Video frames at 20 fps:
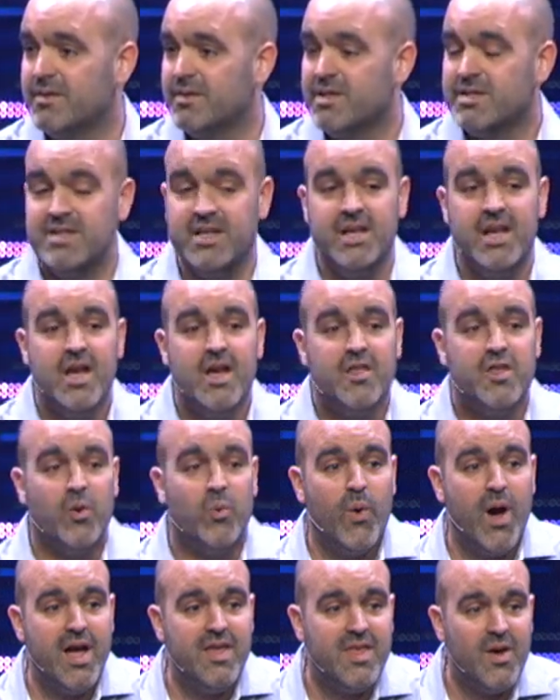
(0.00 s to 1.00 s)
See, the
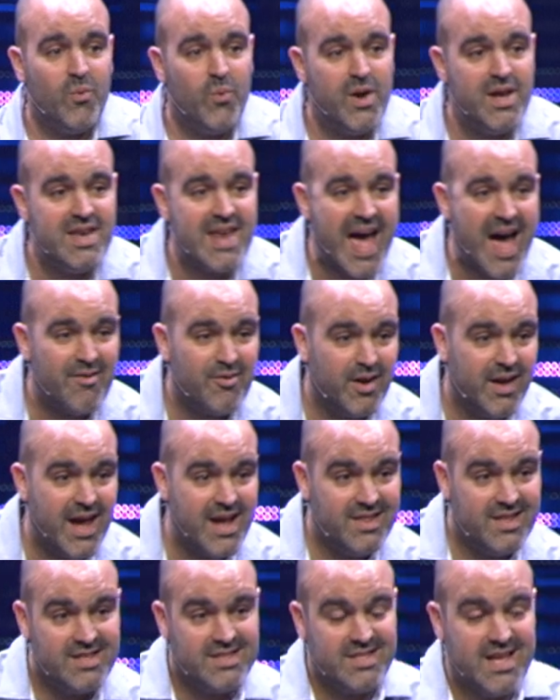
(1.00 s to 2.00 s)
way that we
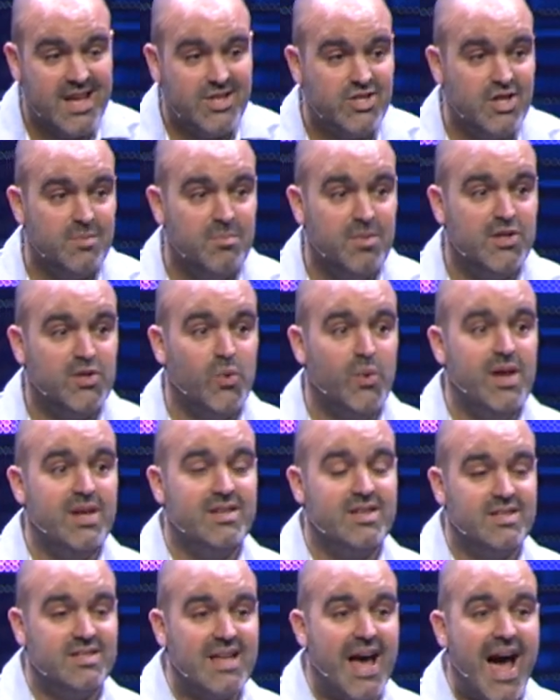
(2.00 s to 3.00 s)
navigate this tension between
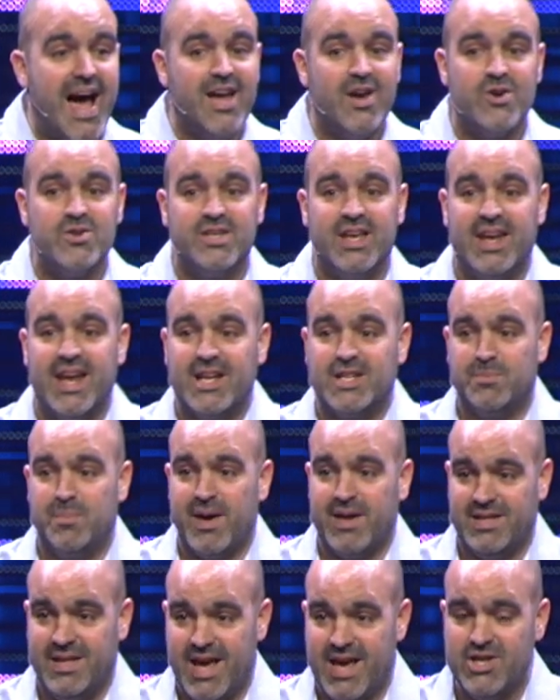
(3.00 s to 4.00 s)
desires and
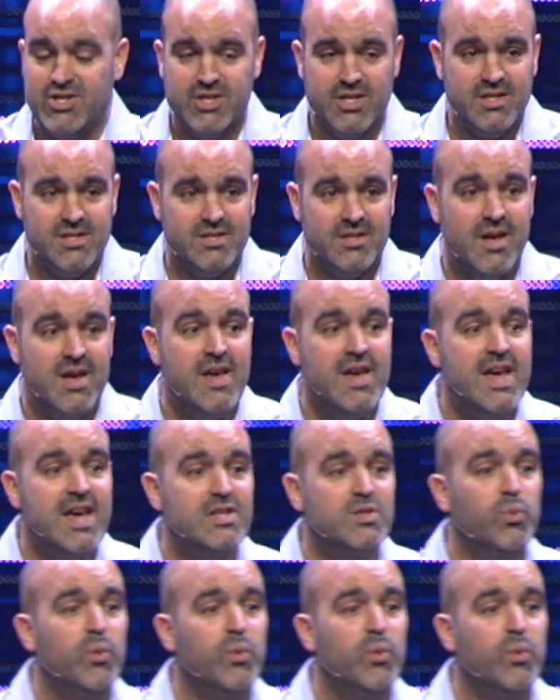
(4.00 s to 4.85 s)
expectations is